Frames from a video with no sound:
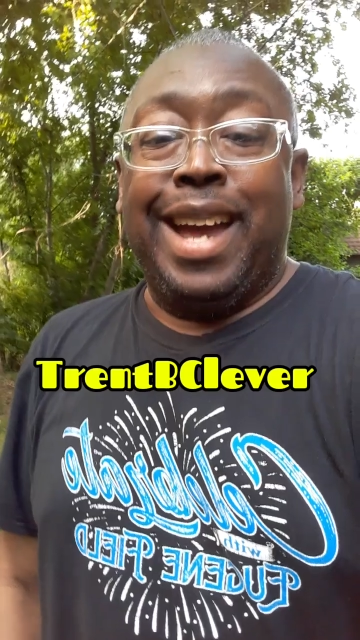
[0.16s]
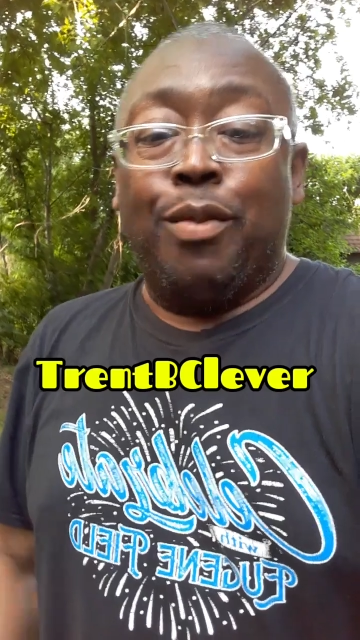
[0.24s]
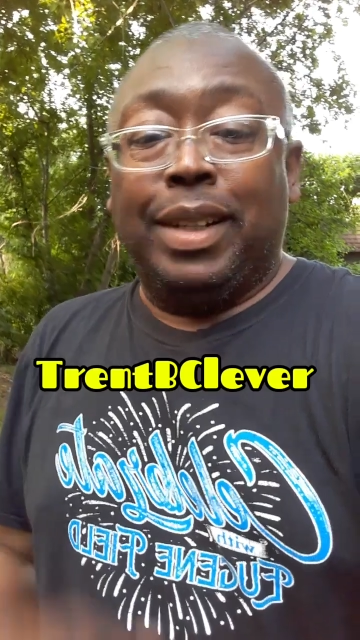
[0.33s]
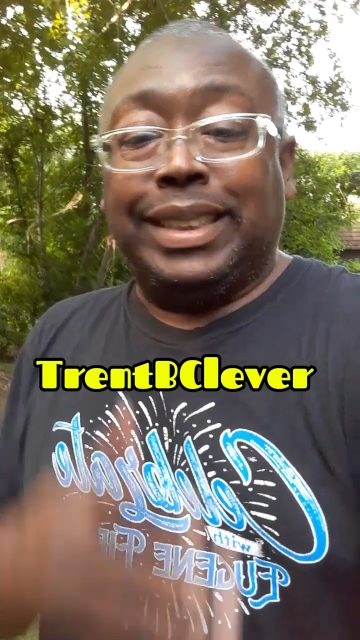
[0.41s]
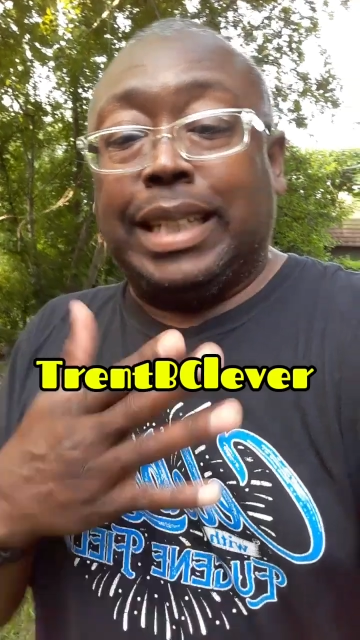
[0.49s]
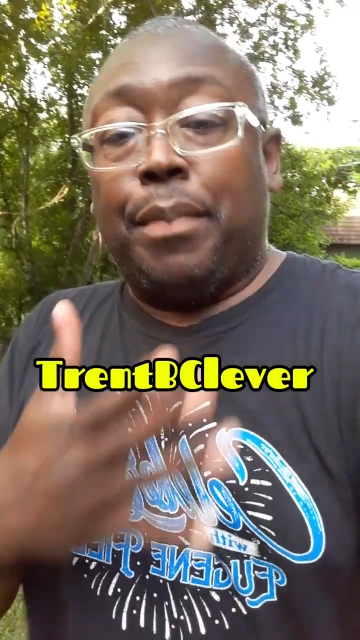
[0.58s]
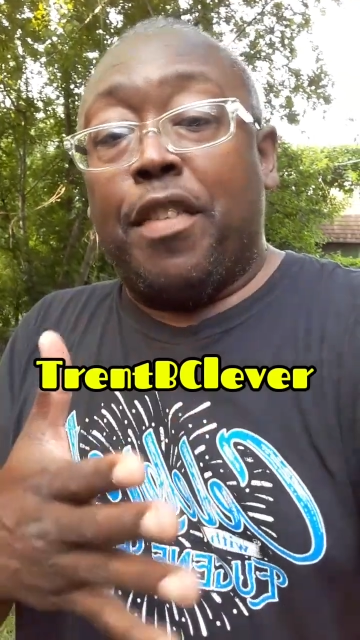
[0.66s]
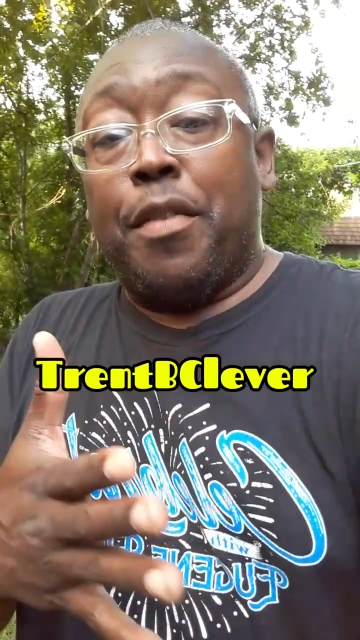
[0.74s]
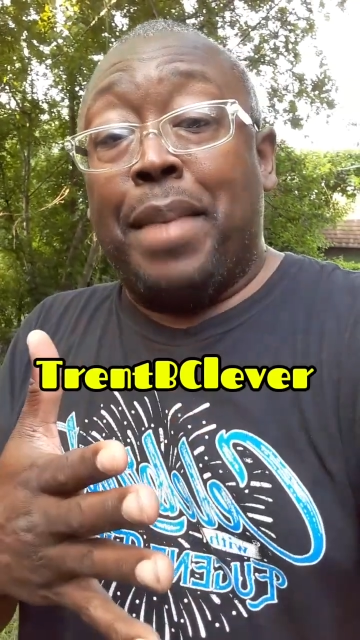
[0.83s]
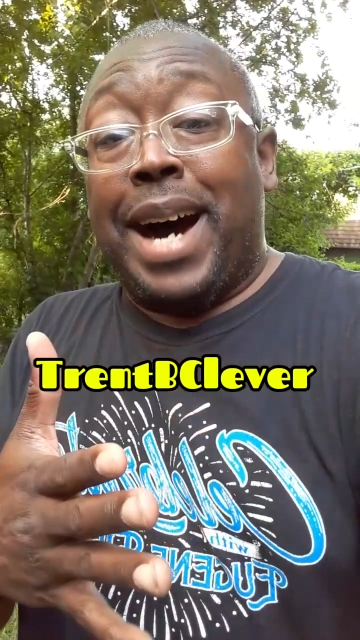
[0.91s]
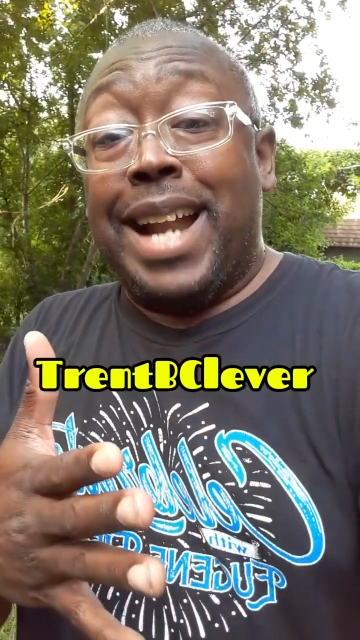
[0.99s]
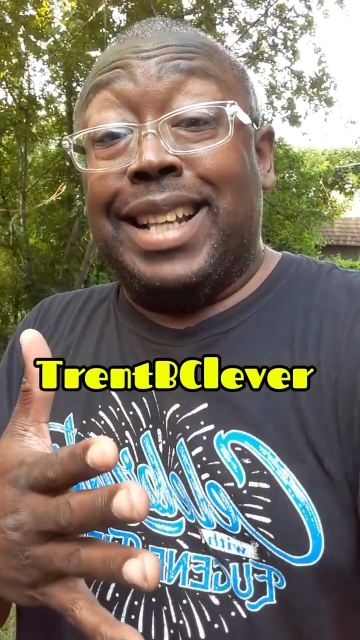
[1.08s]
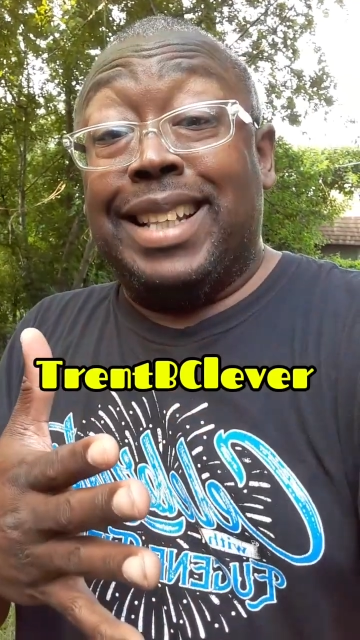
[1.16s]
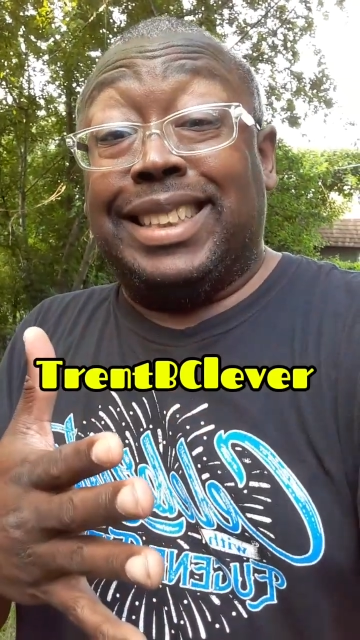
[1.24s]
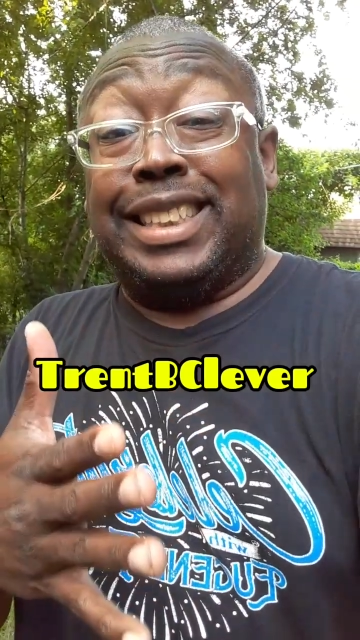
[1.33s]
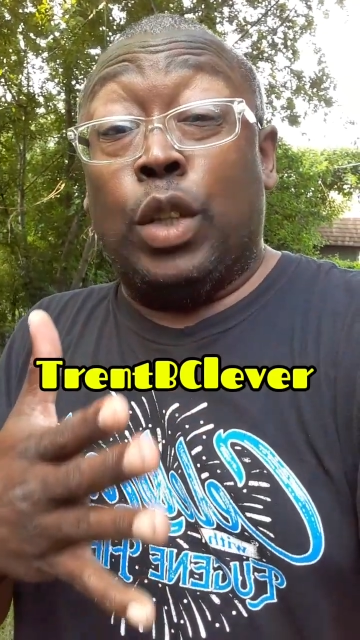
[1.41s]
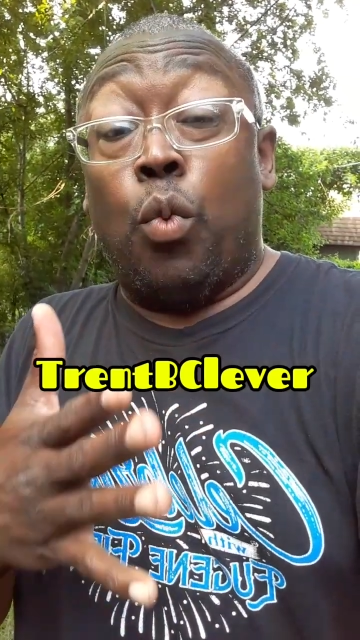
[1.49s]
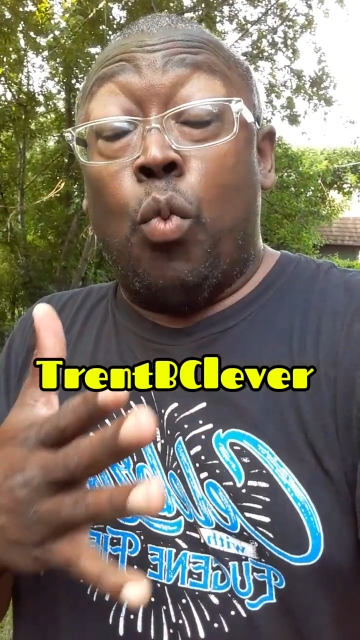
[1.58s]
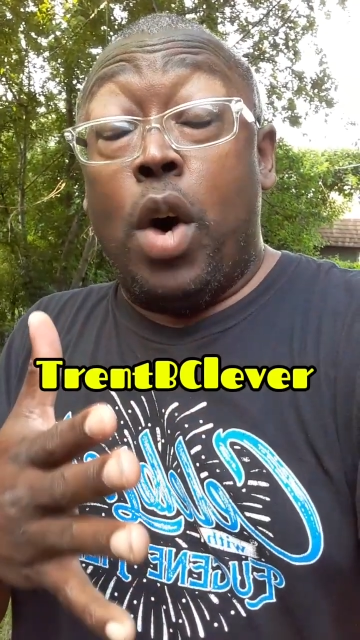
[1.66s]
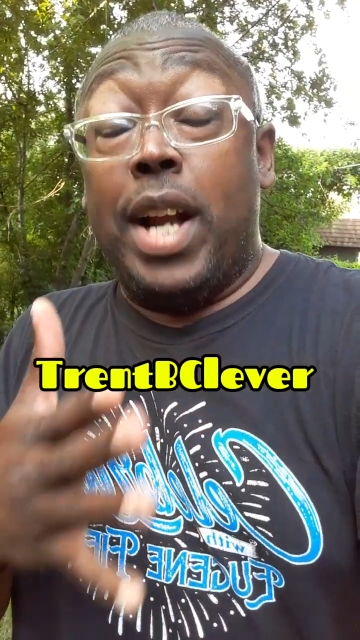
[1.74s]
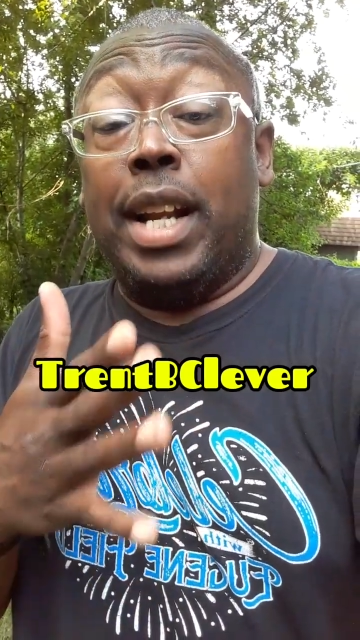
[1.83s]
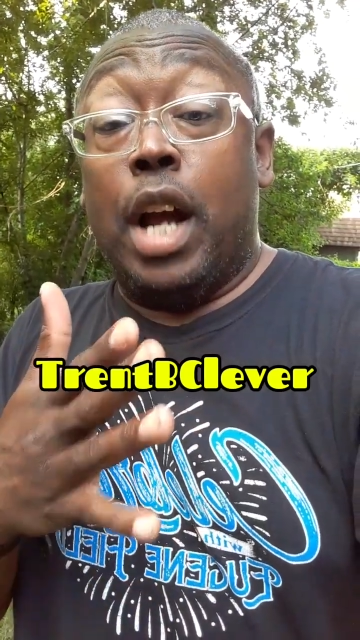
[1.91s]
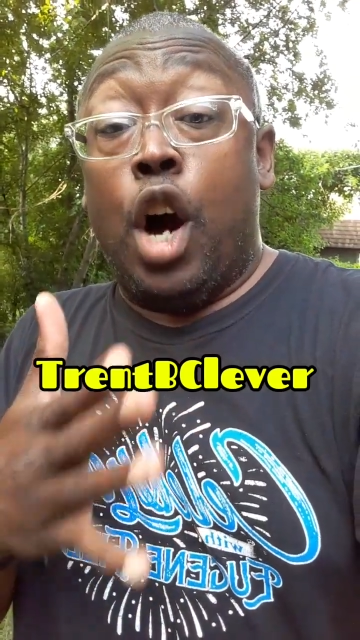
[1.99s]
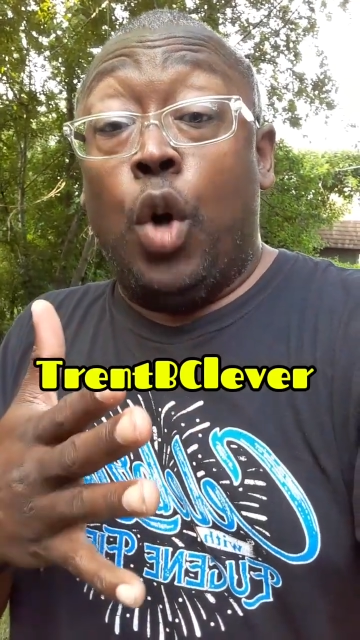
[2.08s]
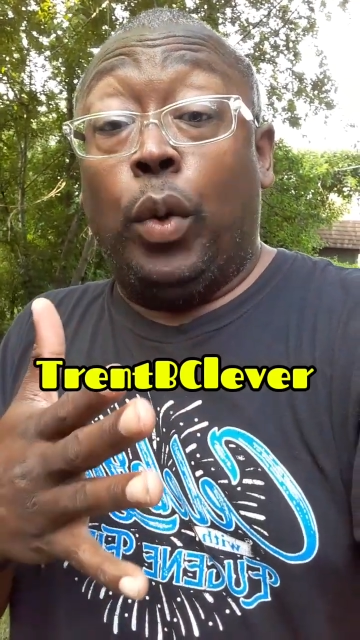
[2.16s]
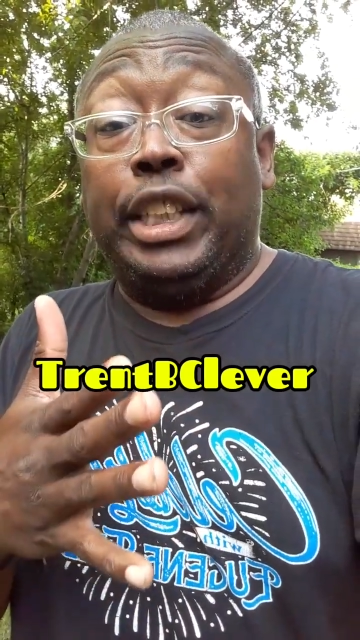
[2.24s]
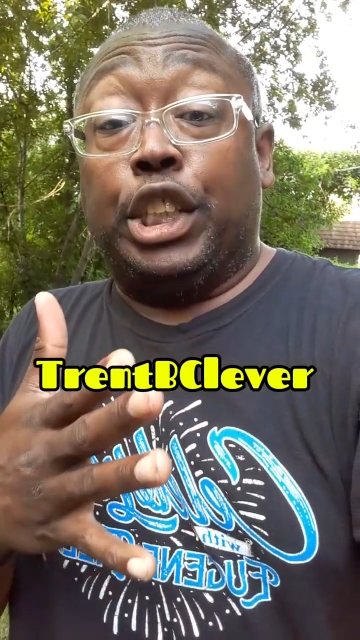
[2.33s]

what's up, everybody? This is the one and only